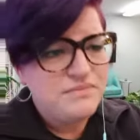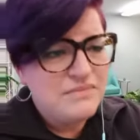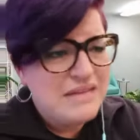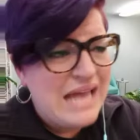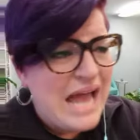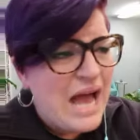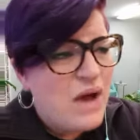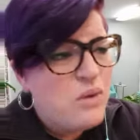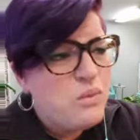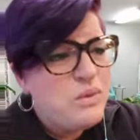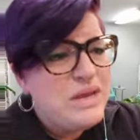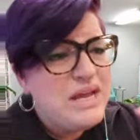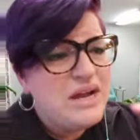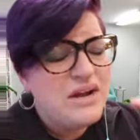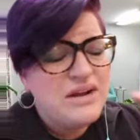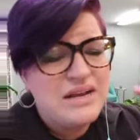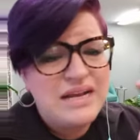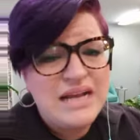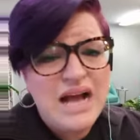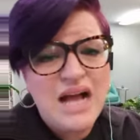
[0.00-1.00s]
how we are
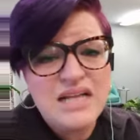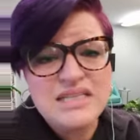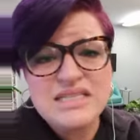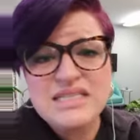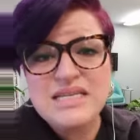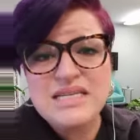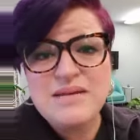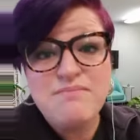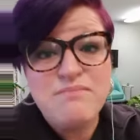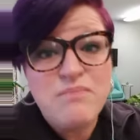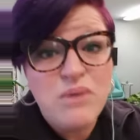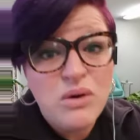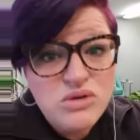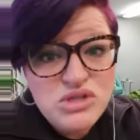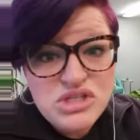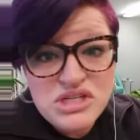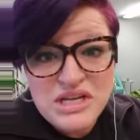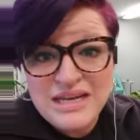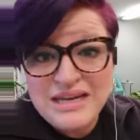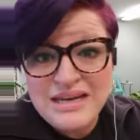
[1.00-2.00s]
in constant
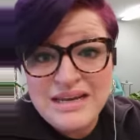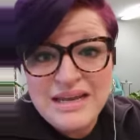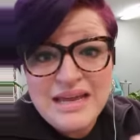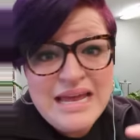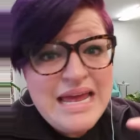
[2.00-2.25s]
motion